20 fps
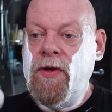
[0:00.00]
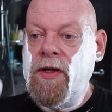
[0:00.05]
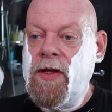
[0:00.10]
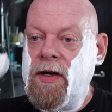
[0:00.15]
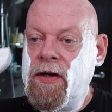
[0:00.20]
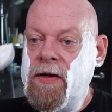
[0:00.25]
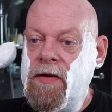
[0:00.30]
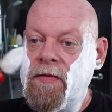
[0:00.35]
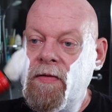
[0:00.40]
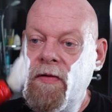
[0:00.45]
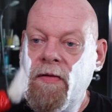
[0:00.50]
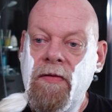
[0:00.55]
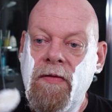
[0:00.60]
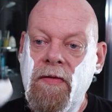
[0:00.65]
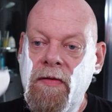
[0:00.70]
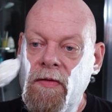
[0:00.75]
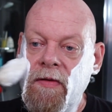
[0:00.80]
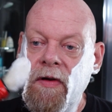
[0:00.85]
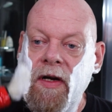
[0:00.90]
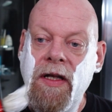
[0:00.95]
with
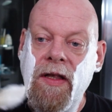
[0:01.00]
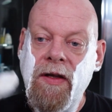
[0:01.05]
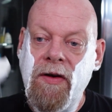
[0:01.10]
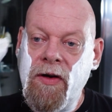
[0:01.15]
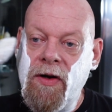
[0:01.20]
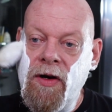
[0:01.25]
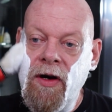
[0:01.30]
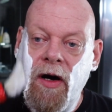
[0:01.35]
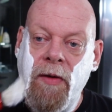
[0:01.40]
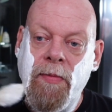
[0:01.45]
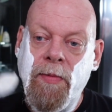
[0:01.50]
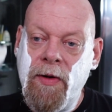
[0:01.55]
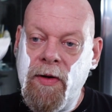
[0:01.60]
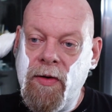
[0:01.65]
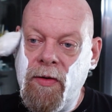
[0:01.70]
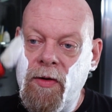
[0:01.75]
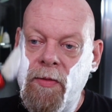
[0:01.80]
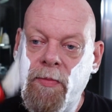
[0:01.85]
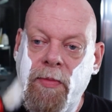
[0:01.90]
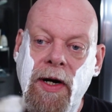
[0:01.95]
either a copper
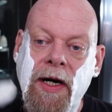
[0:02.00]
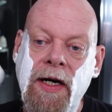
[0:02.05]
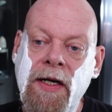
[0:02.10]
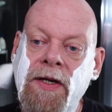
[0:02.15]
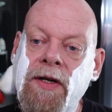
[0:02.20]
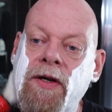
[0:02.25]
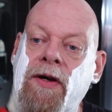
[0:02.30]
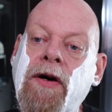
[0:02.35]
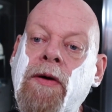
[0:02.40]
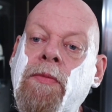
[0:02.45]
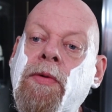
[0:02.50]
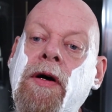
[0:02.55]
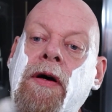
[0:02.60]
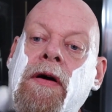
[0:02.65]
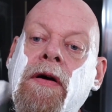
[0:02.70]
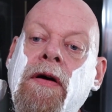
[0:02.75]
or a brass knob.